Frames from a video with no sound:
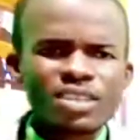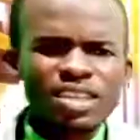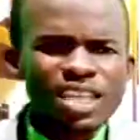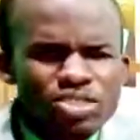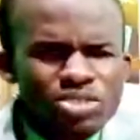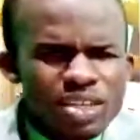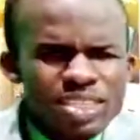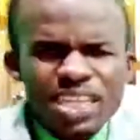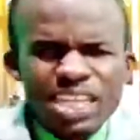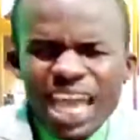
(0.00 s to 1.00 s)
He's
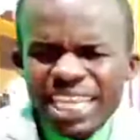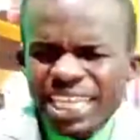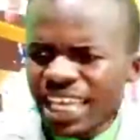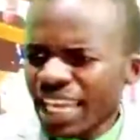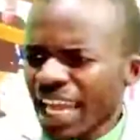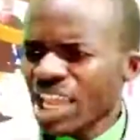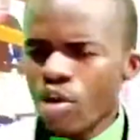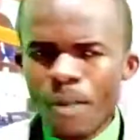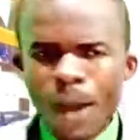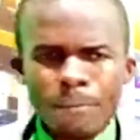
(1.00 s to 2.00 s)
not like any
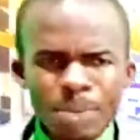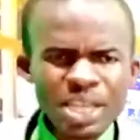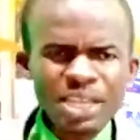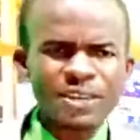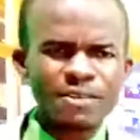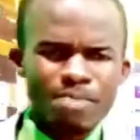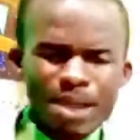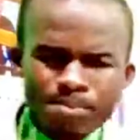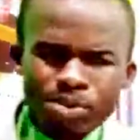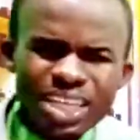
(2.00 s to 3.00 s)
human being. My
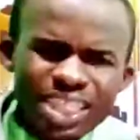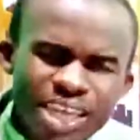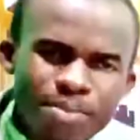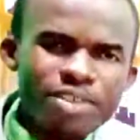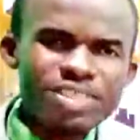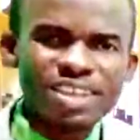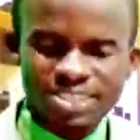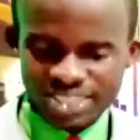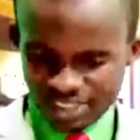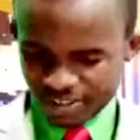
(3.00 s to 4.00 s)
brother, think about
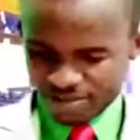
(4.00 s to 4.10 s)
this.